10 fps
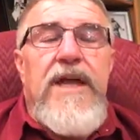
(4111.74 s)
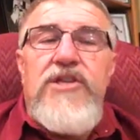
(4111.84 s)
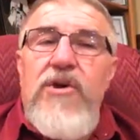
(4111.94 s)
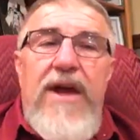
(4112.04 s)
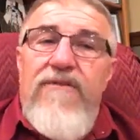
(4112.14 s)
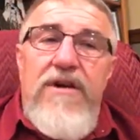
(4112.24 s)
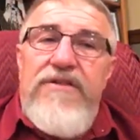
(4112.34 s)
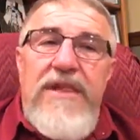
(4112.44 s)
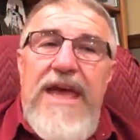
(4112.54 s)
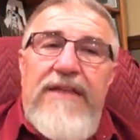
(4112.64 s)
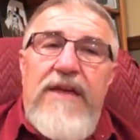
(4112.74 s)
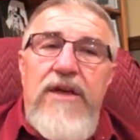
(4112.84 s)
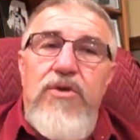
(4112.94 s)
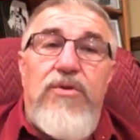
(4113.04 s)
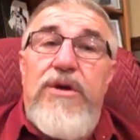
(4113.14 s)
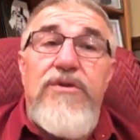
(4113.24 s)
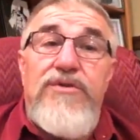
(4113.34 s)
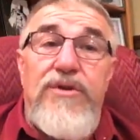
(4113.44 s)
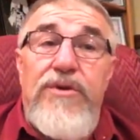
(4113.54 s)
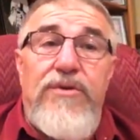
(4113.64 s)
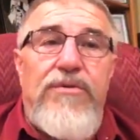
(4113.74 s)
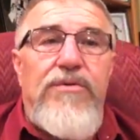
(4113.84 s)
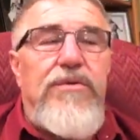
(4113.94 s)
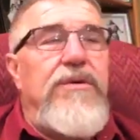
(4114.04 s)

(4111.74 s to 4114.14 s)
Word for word: And so everything that you can do,